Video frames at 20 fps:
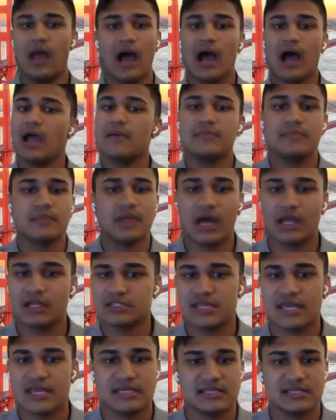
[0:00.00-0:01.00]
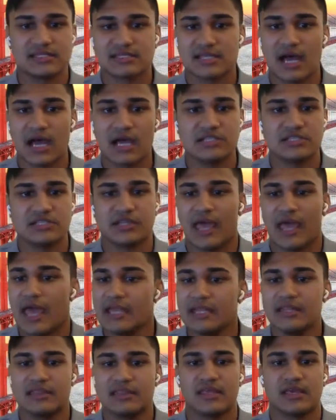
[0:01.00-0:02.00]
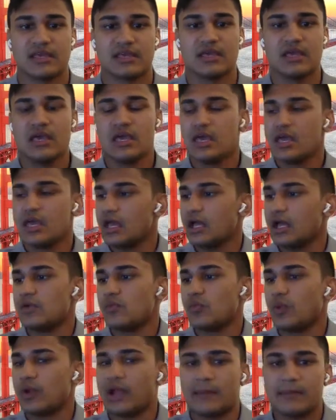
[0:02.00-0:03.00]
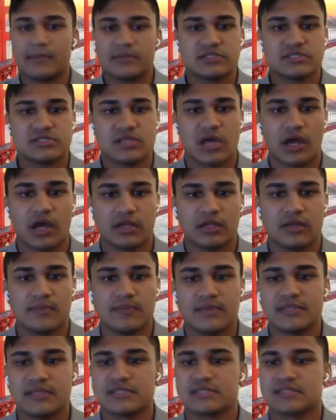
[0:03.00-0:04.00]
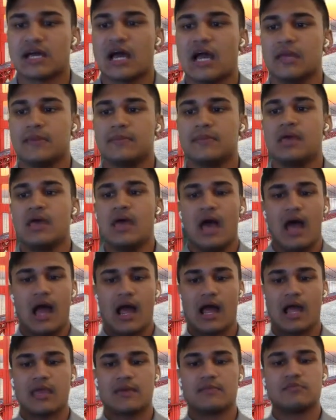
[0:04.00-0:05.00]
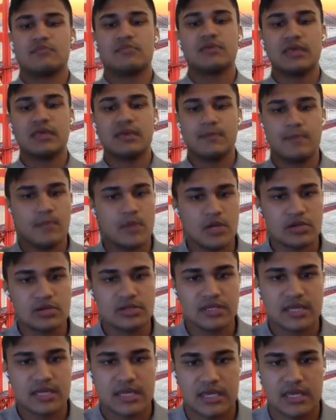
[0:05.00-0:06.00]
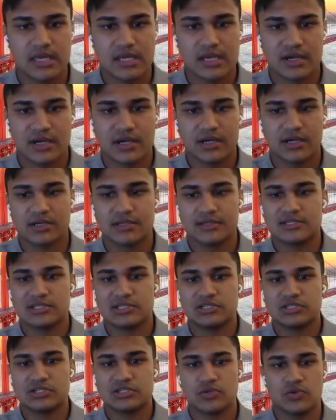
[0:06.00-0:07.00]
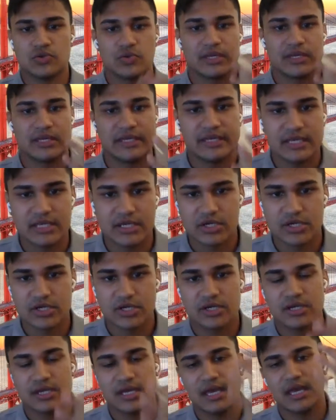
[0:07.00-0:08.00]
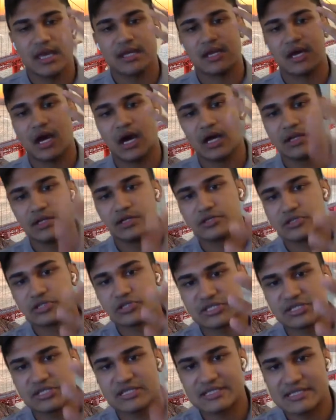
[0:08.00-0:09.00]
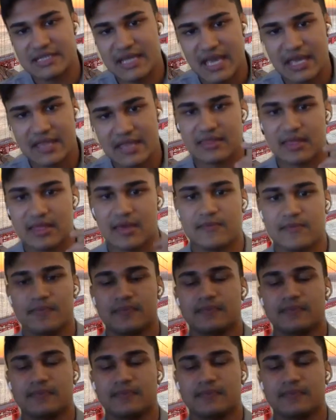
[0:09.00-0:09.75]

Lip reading: I'm not taking sides on anything. And when I'm talking to business, I'm merely here to hear and understand them.